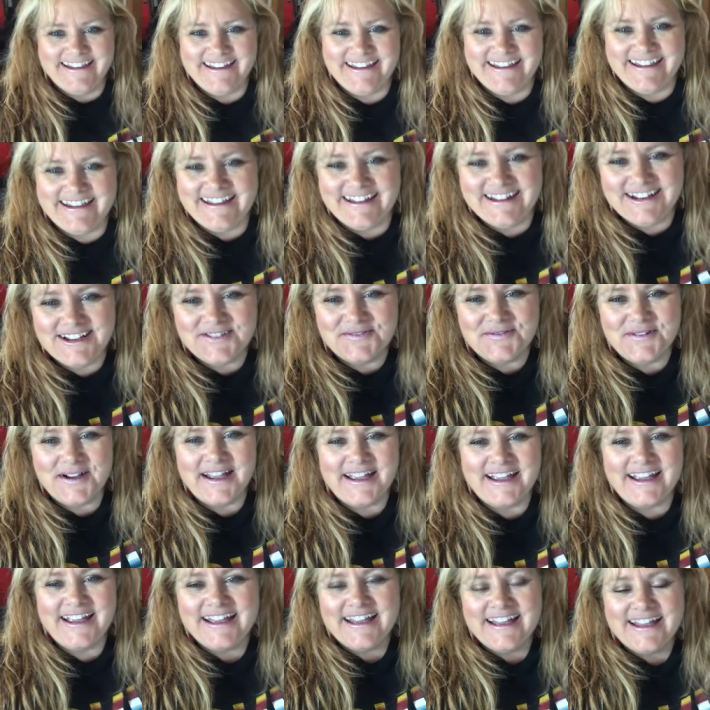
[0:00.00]

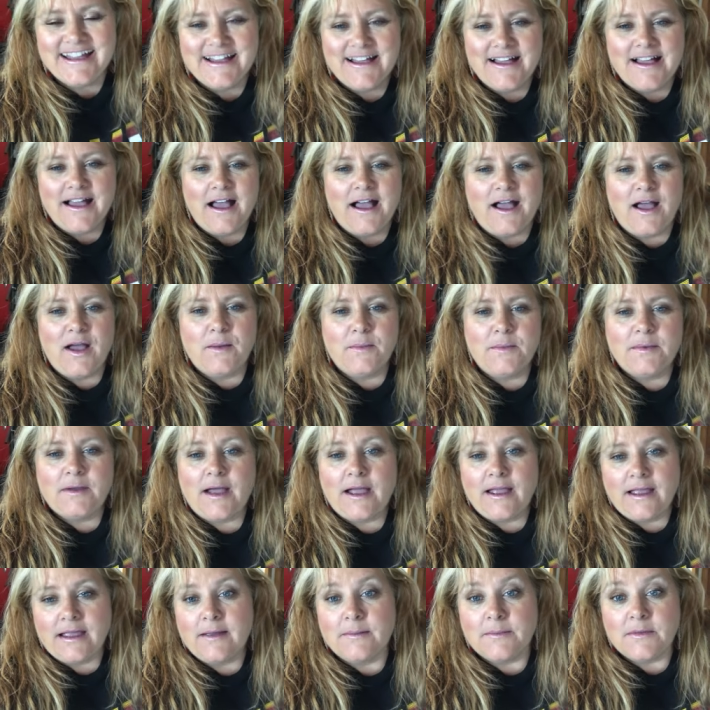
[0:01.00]
anyway, um,
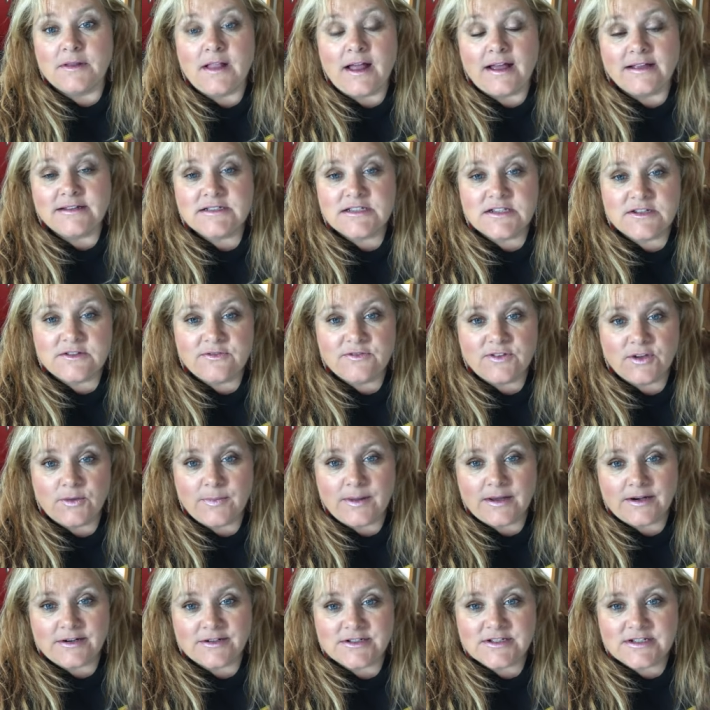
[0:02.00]
I am glad to feel
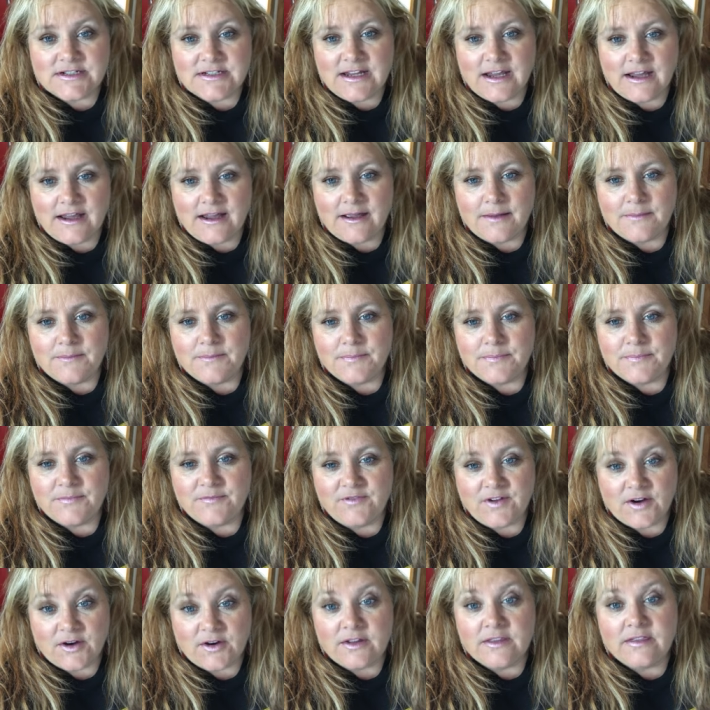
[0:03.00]
better today. I'm
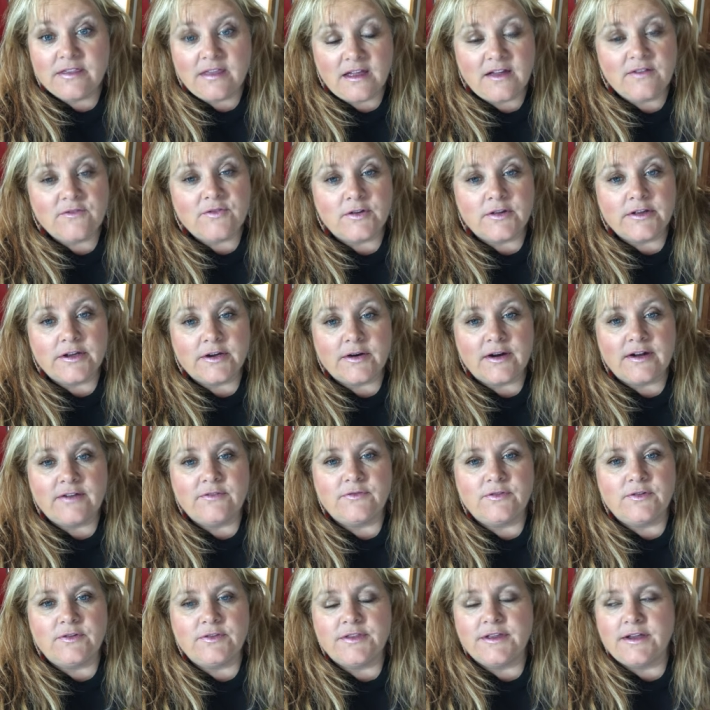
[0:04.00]
very thankful and
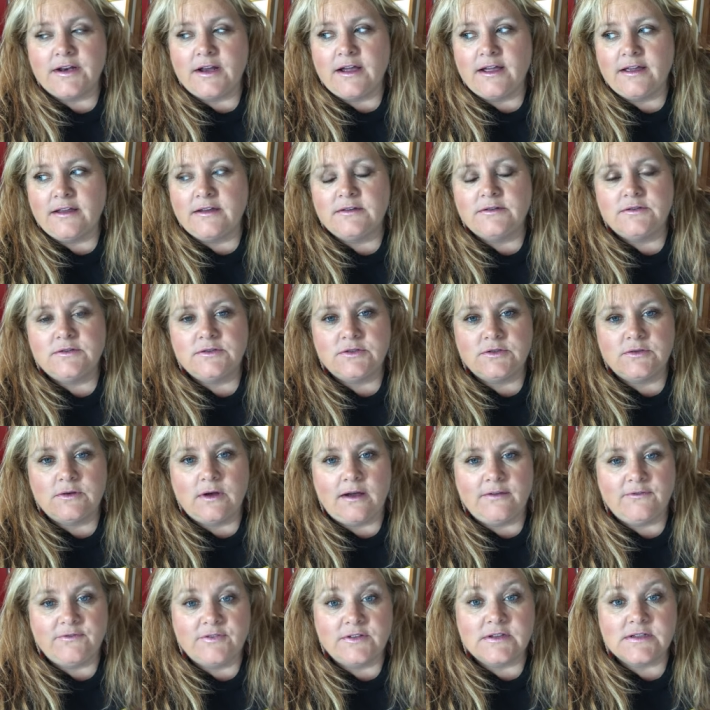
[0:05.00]
grateful that I do
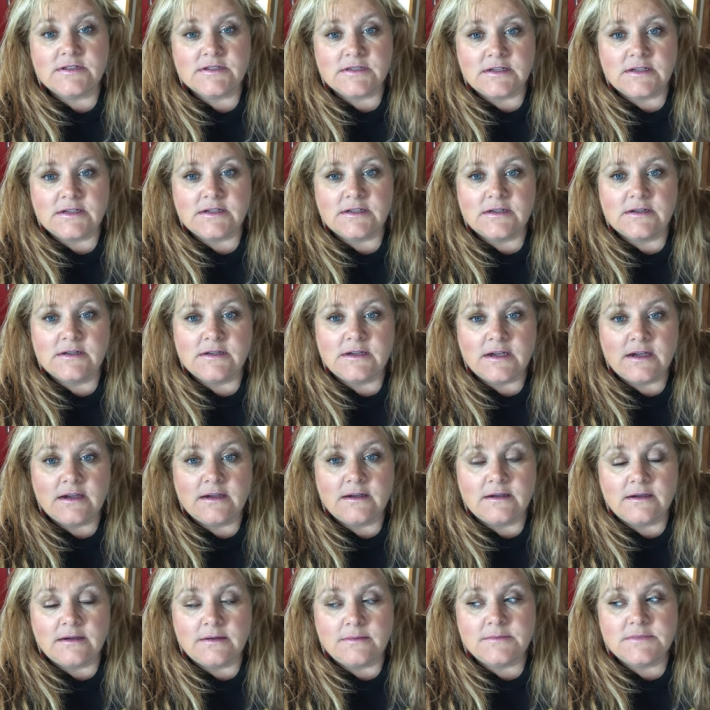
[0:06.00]
not feel sick
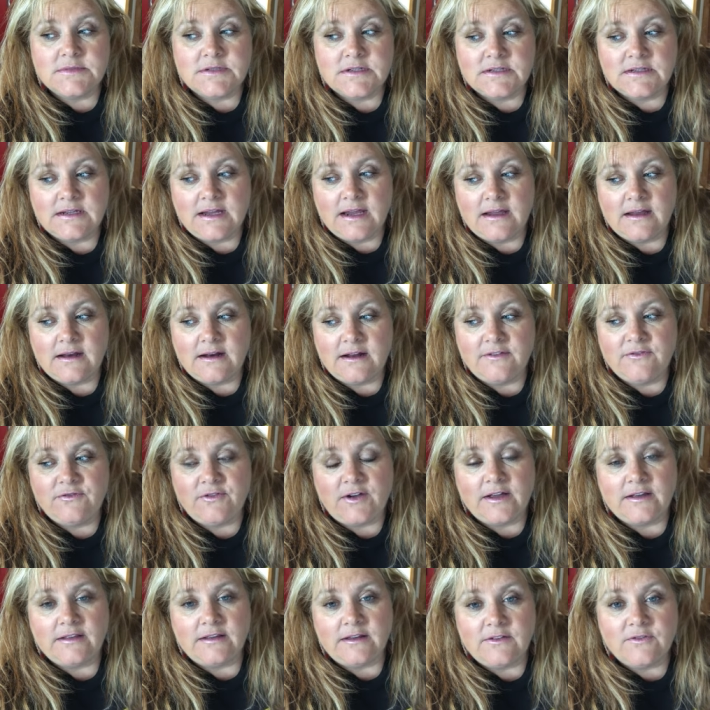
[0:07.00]
um, today and I
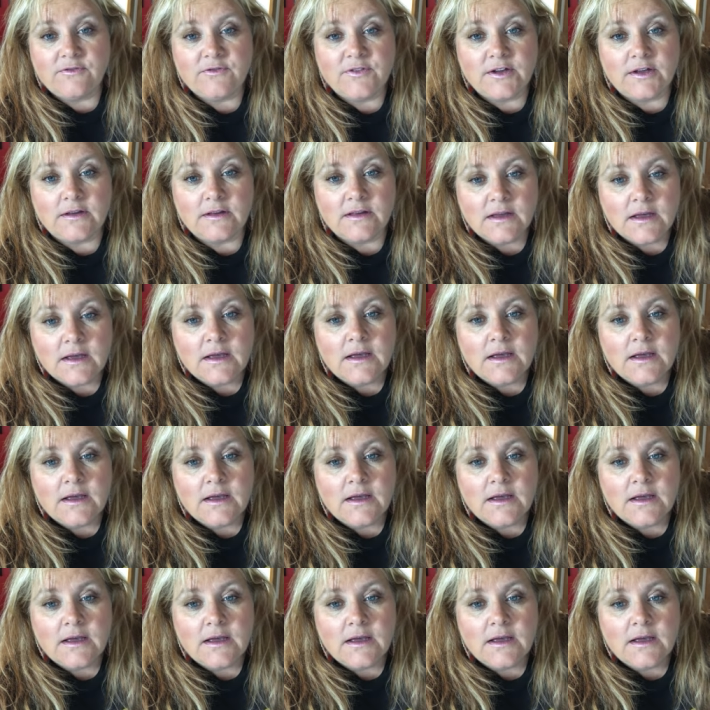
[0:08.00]
finally feel